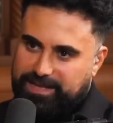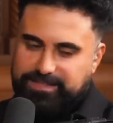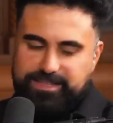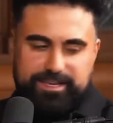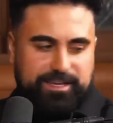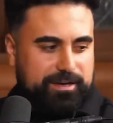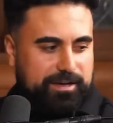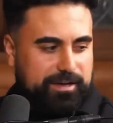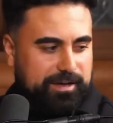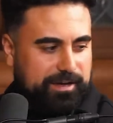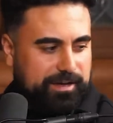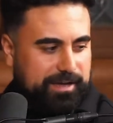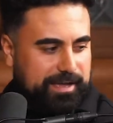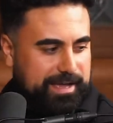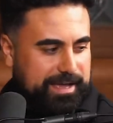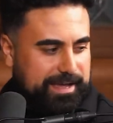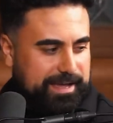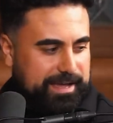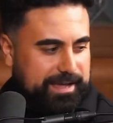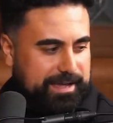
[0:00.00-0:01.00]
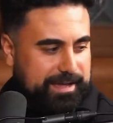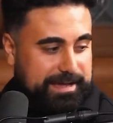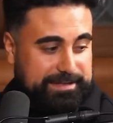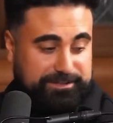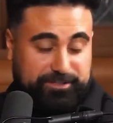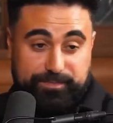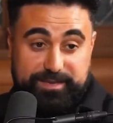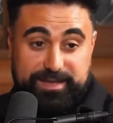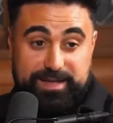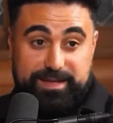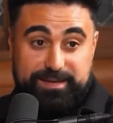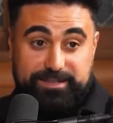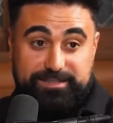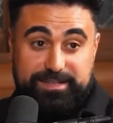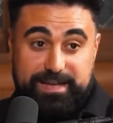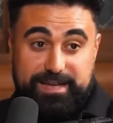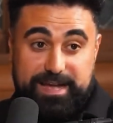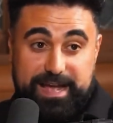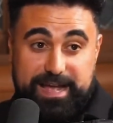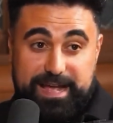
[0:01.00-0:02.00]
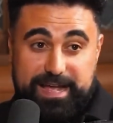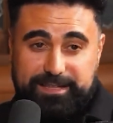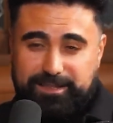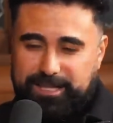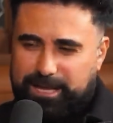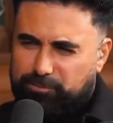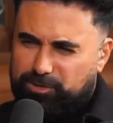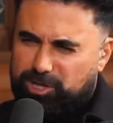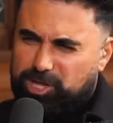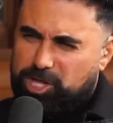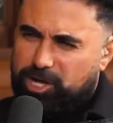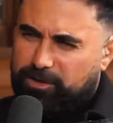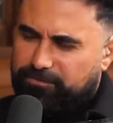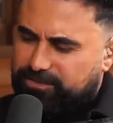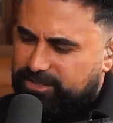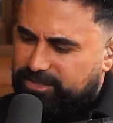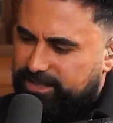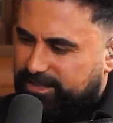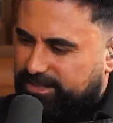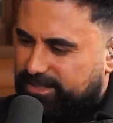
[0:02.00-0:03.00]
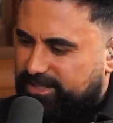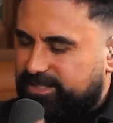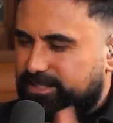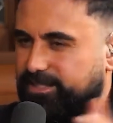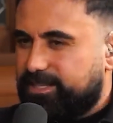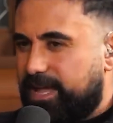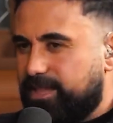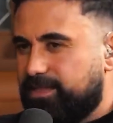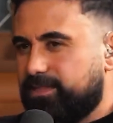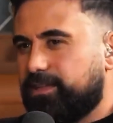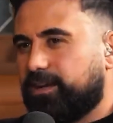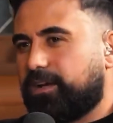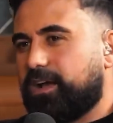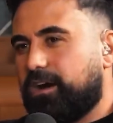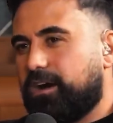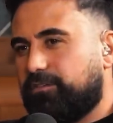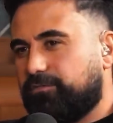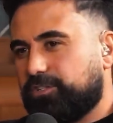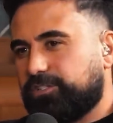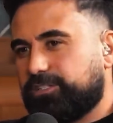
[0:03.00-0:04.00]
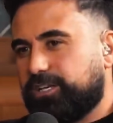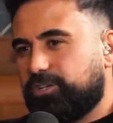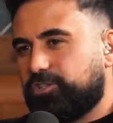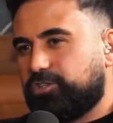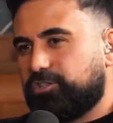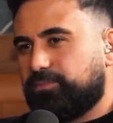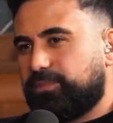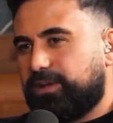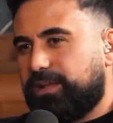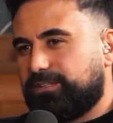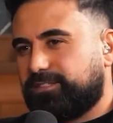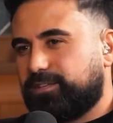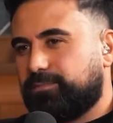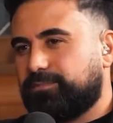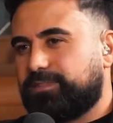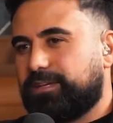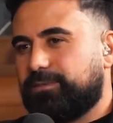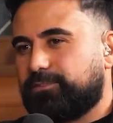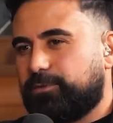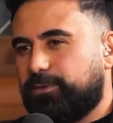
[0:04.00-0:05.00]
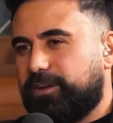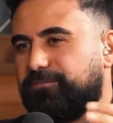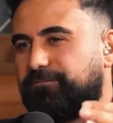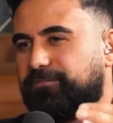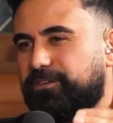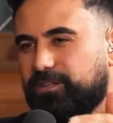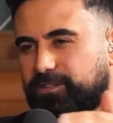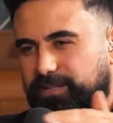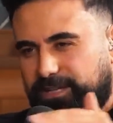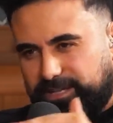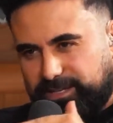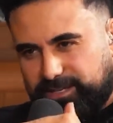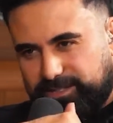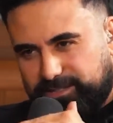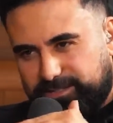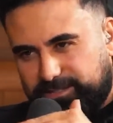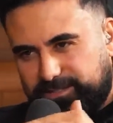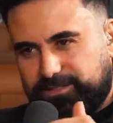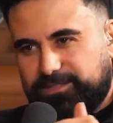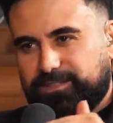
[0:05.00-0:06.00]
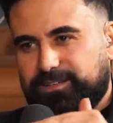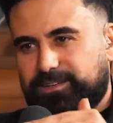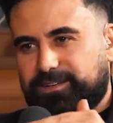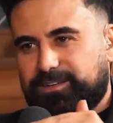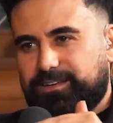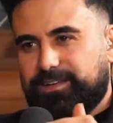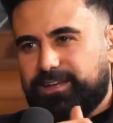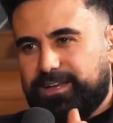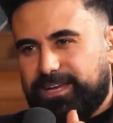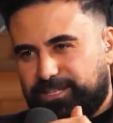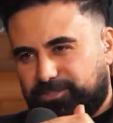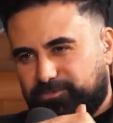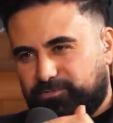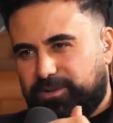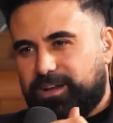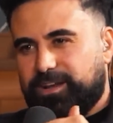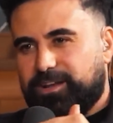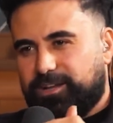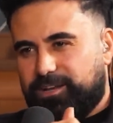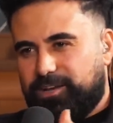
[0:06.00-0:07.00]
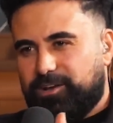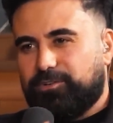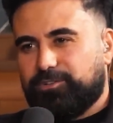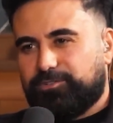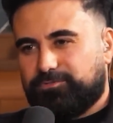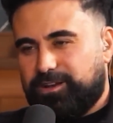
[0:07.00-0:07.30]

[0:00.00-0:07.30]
think, to be honest, I would love to extend the conversation, but sometimes when I feel like it's ready to go, it's